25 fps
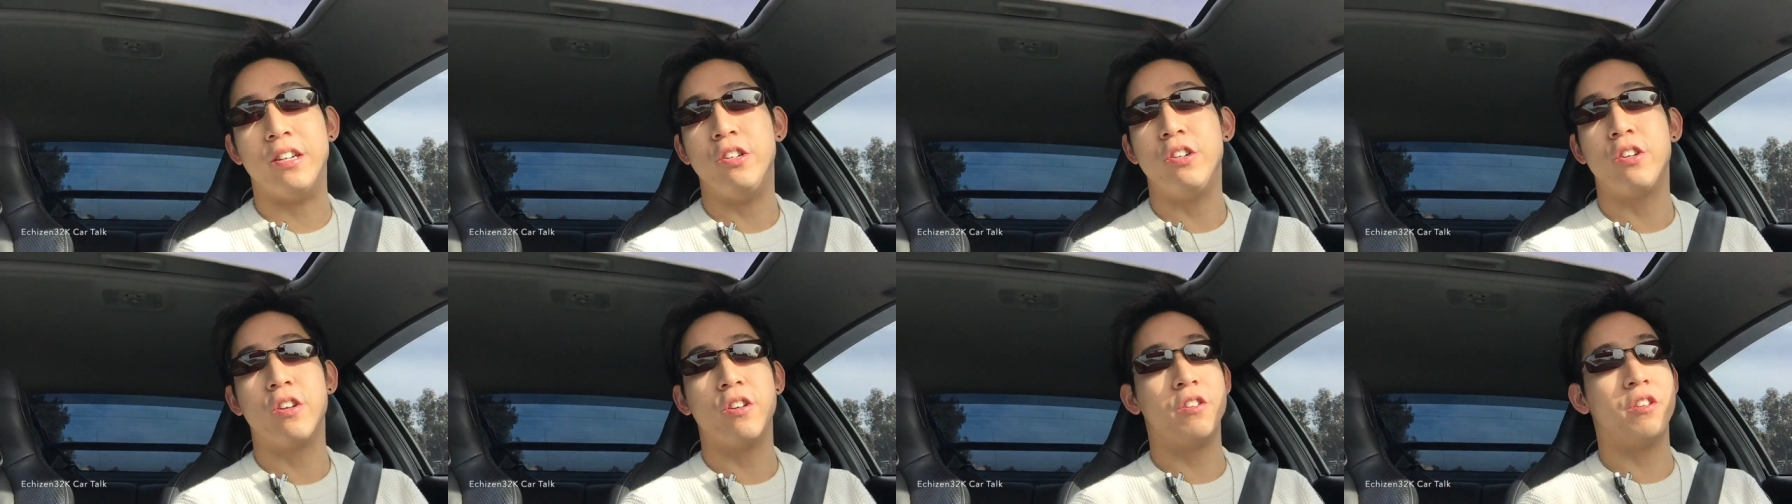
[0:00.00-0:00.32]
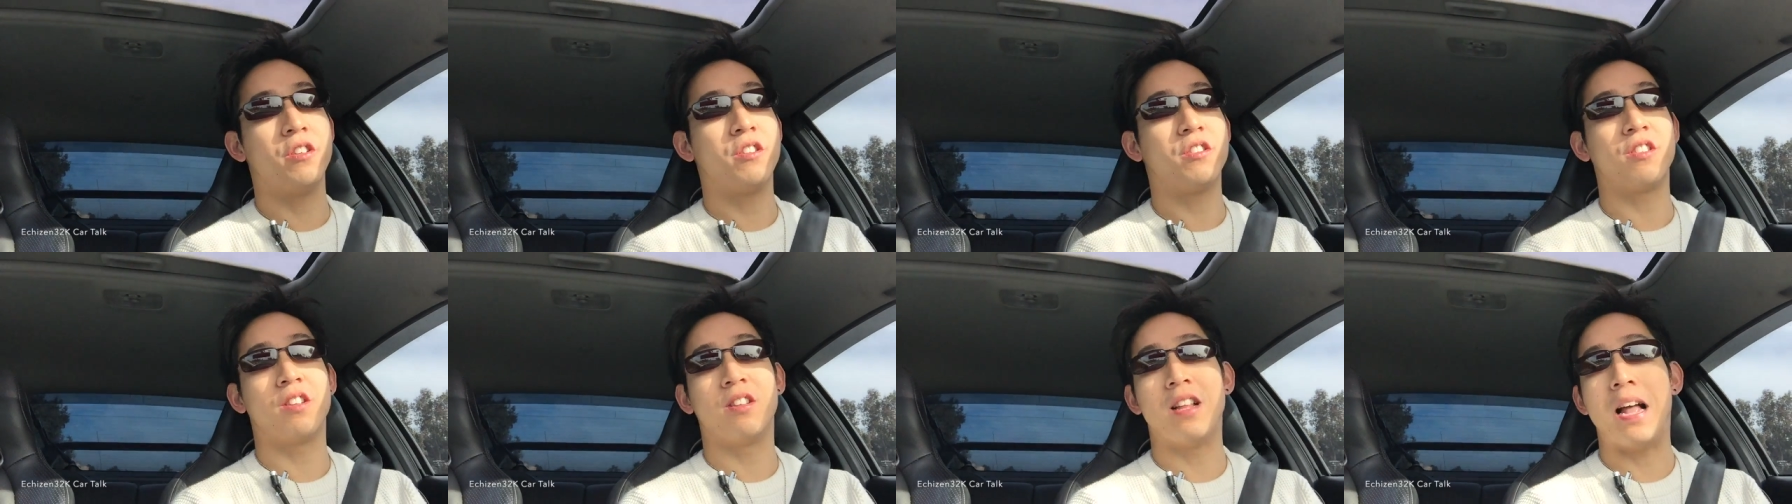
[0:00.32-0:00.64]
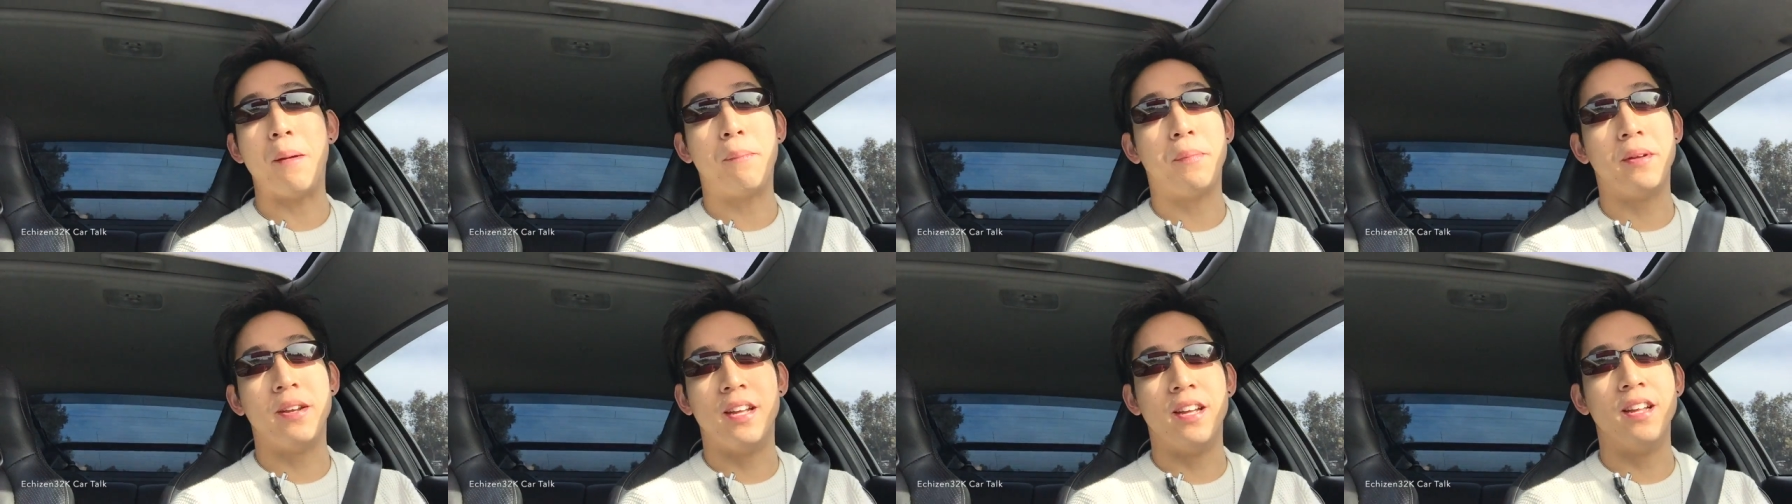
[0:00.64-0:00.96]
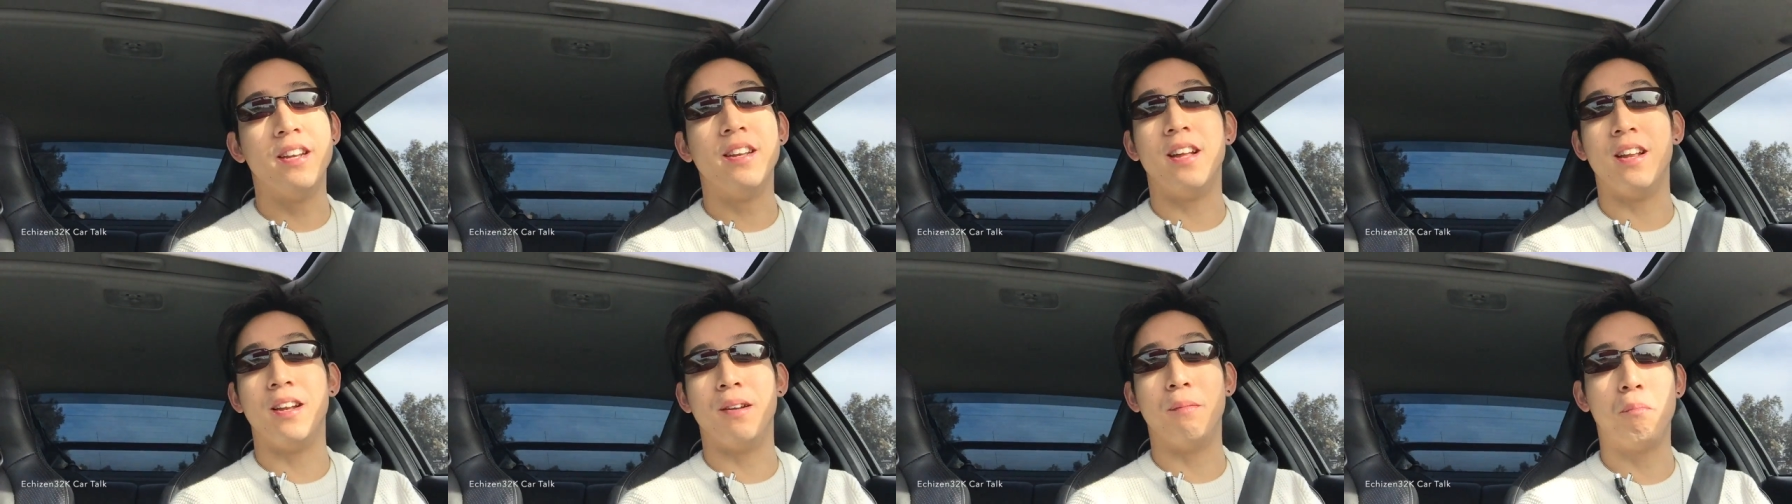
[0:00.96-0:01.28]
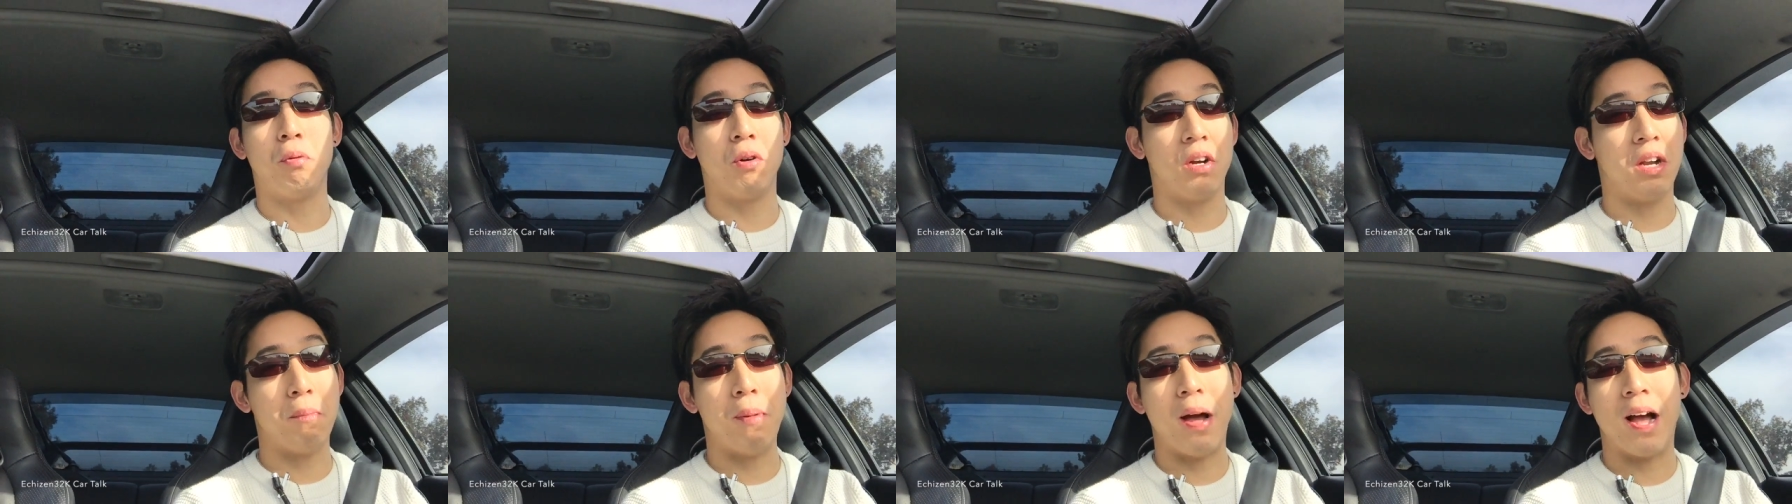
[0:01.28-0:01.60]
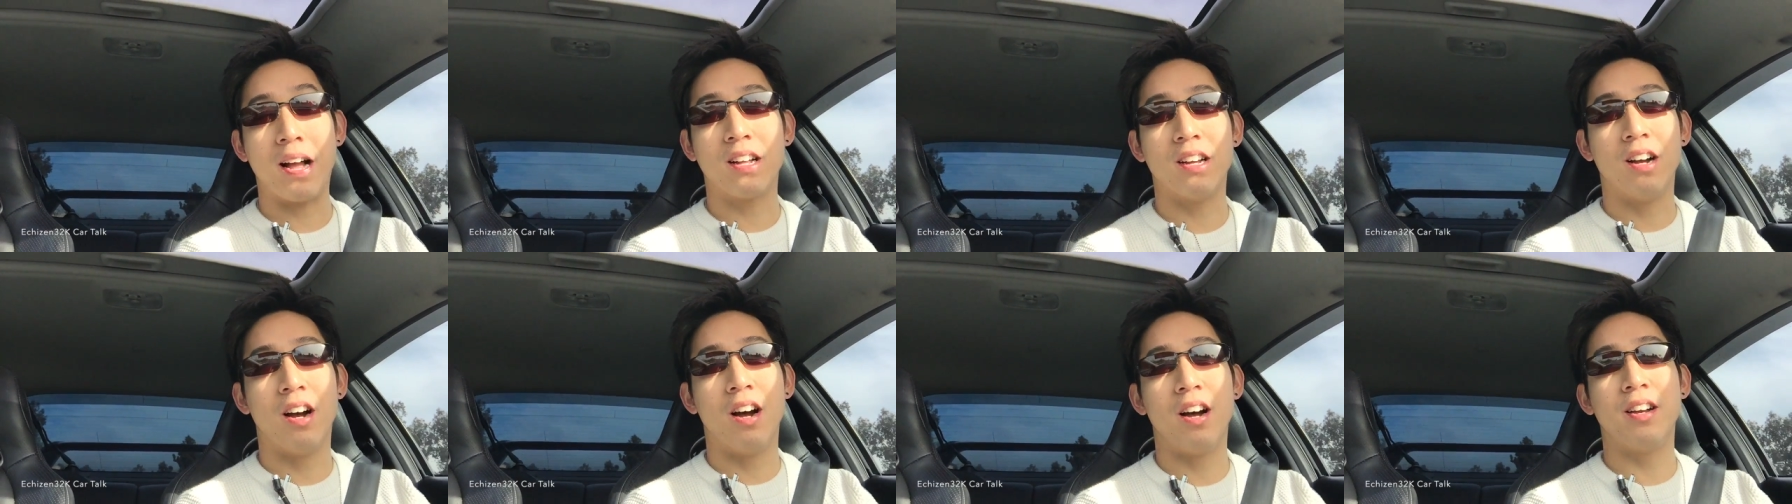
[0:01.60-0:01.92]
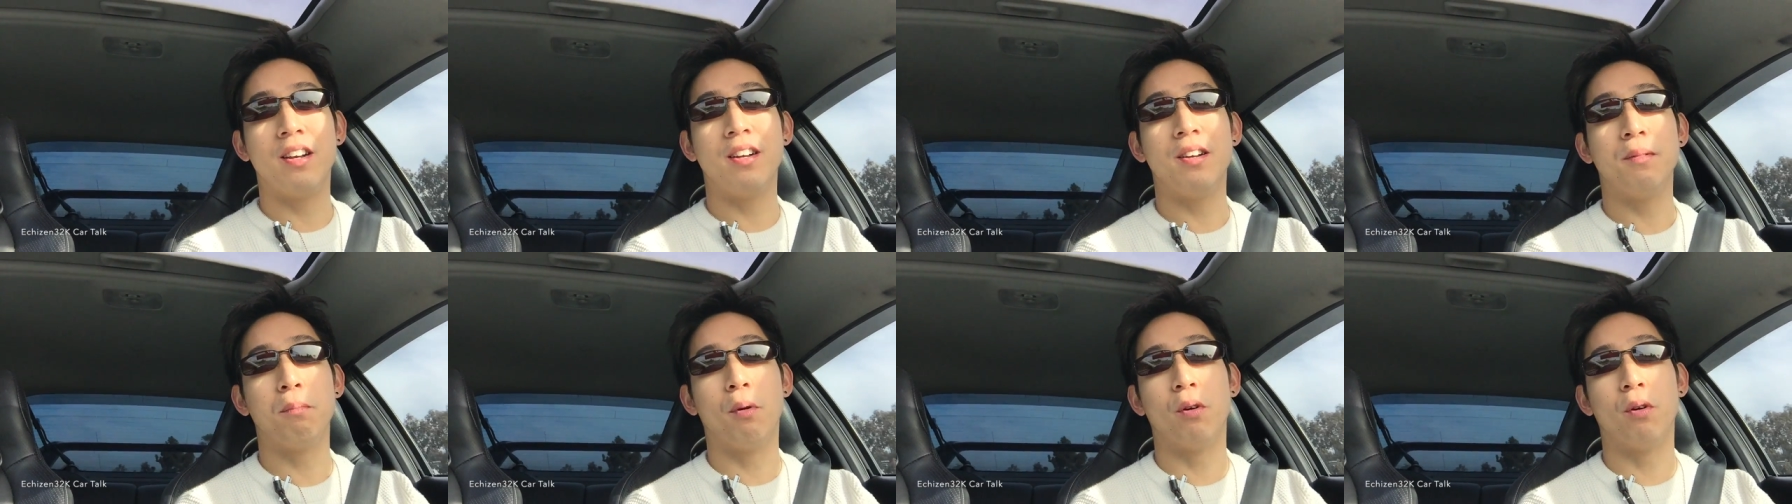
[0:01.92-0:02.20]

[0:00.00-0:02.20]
You can just slap it in and put it back on,